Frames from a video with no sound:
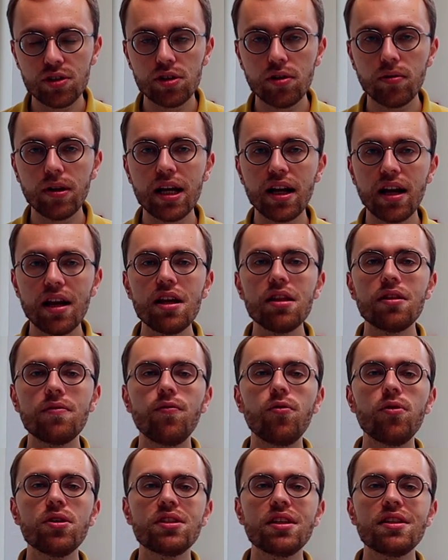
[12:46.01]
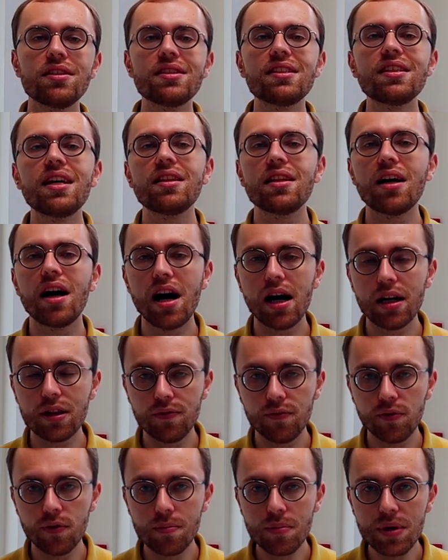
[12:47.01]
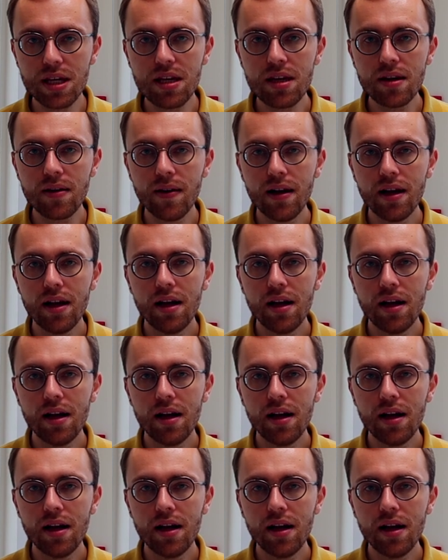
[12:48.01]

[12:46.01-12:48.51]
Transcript: So like, it wasn't that hard for me